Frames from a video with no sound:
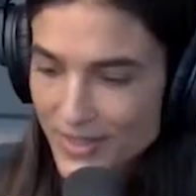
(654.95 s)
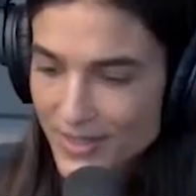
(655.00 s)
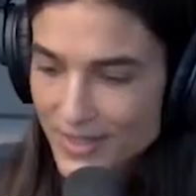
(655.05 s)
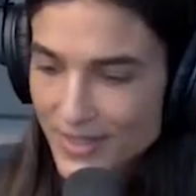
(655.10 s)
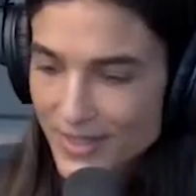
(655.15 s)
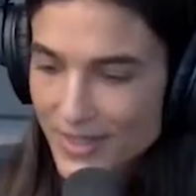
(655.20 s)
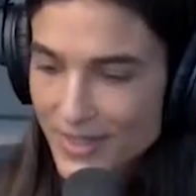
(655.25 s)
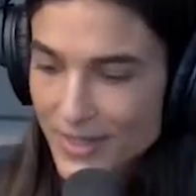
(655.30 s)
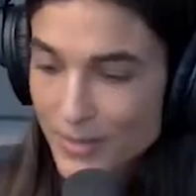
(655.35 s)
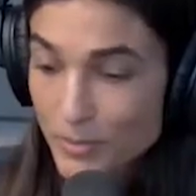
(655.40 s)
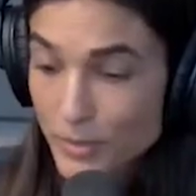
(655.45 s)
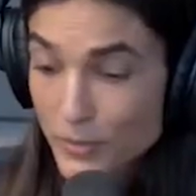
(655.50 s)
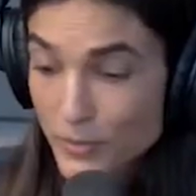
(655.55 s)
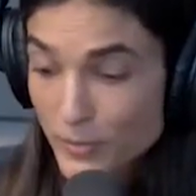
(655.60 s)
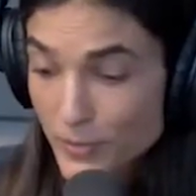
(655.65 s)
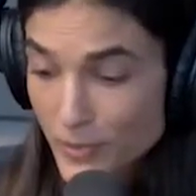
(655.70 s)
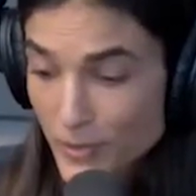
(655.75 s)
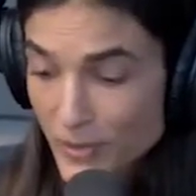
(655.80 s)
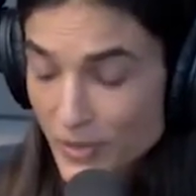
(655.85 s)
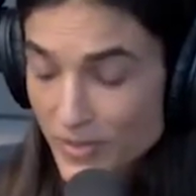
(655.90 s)
Yeah. I
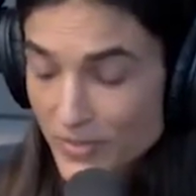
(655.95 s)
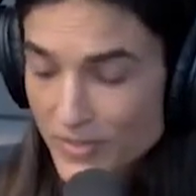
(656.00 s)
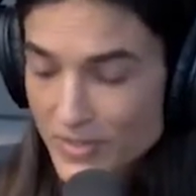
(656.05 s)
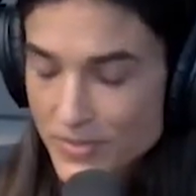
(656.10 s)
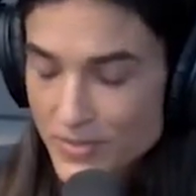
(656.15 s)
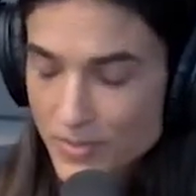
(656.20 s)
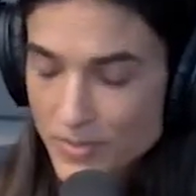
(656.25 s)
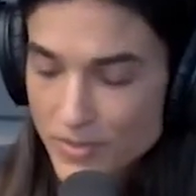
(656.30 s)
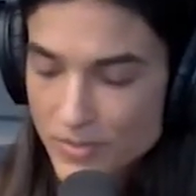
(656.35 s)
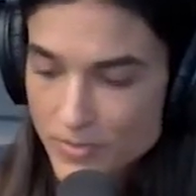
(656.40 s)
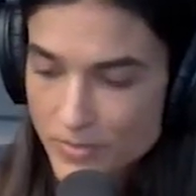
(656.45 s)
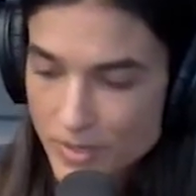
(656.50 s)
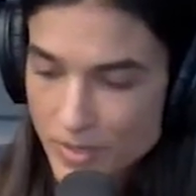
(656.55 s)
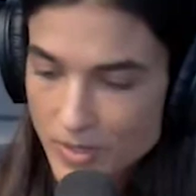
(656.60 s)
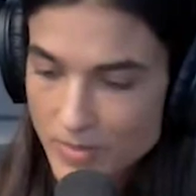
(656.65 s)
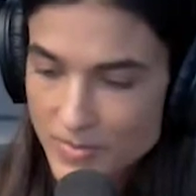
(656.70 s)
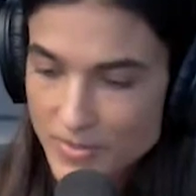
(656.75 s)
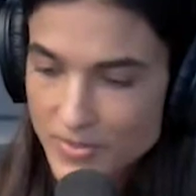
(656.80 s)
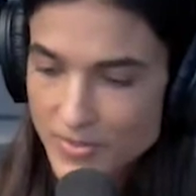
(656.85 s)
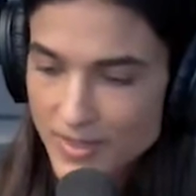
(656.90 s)
prefer if it's from the
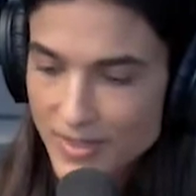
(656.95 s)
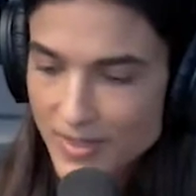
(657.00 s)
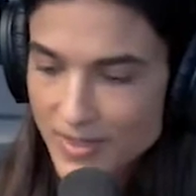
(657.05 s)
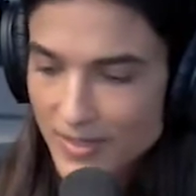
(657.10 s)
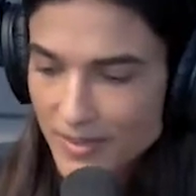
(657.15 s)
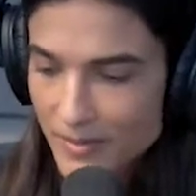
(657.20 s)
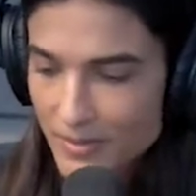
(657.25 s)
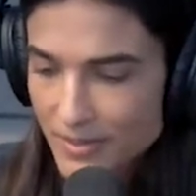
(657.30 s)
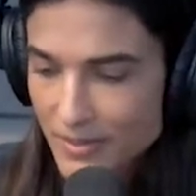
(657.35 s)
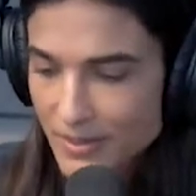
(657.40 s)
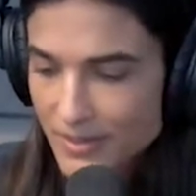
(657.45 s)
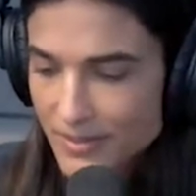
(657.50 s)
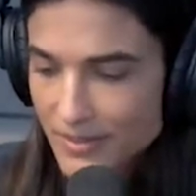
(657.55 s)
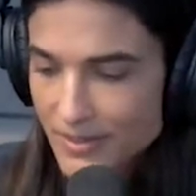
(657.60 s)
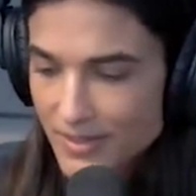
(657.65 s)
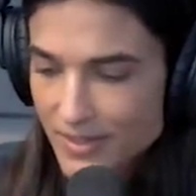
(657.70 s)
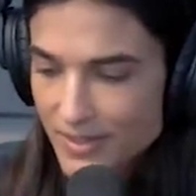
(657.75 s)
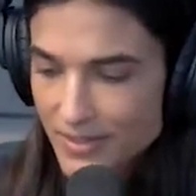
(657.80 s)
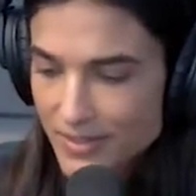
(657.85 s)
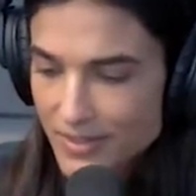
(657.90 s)
farm directly, but
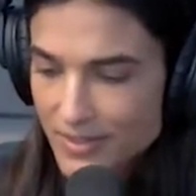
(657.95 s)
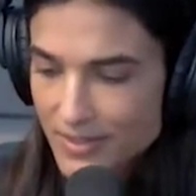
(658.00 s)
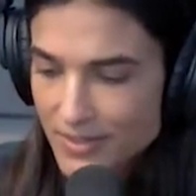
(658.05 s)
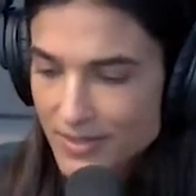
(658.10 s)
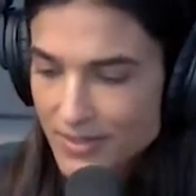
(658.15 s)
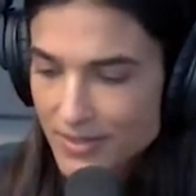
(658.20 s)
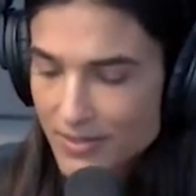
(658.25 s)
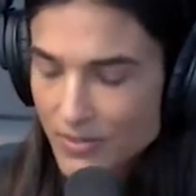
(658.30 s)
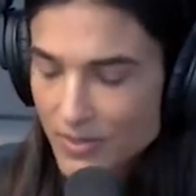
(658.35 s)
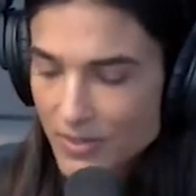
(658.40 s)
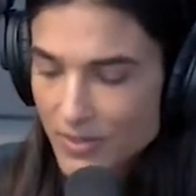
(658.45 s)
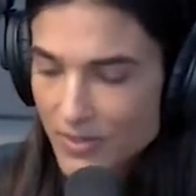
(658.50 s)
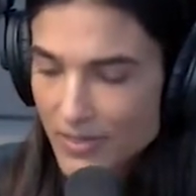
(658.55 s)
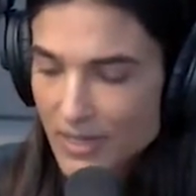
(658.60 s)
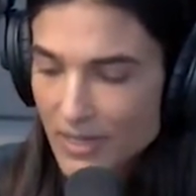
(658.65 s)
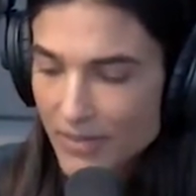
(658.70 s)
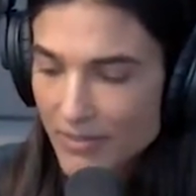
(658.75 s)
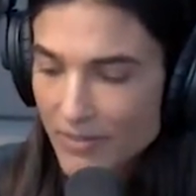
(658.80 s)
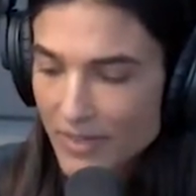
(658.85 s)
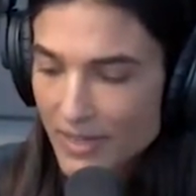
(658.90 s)
you know, it's we don't
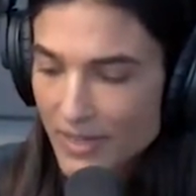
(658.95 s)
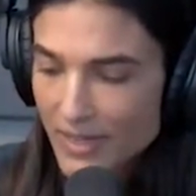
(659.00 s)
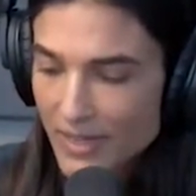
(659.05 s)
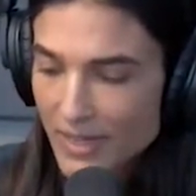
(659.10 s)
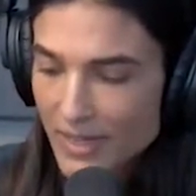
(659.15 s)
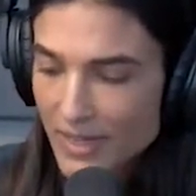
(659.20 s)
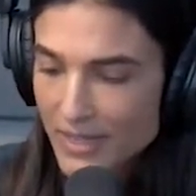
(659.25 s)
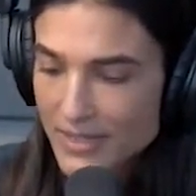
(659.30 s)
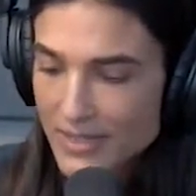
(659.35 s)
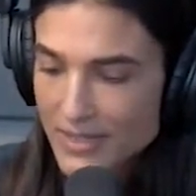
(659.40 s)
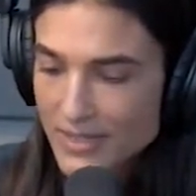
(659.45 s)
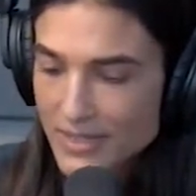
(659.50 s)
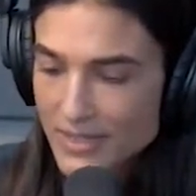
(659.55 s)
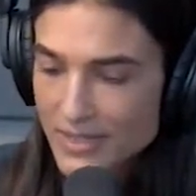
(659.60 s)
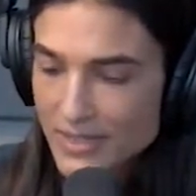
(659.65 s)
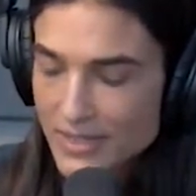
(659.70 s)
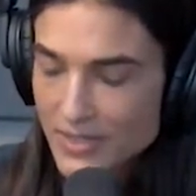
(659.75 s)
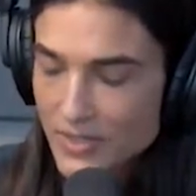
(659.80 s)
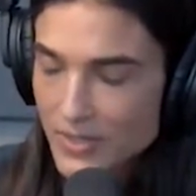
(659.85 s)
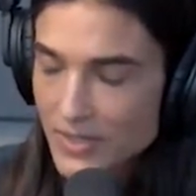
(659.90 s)
have that
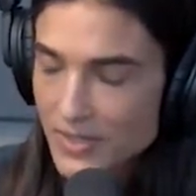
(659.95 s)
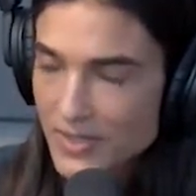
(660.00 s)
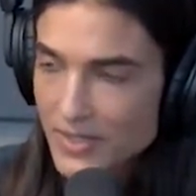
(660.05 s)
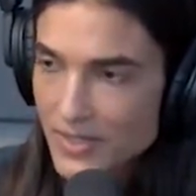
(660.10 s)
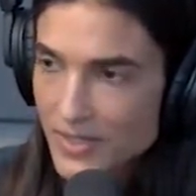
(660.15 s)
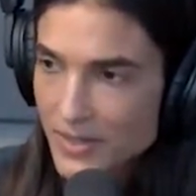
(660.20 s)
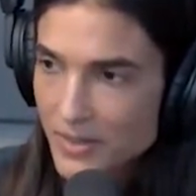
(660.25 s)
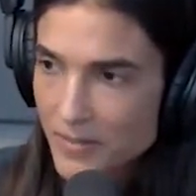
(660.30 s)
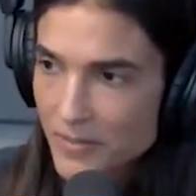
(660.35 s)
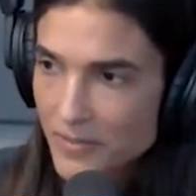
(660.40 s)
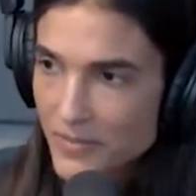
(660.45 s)
access all the time.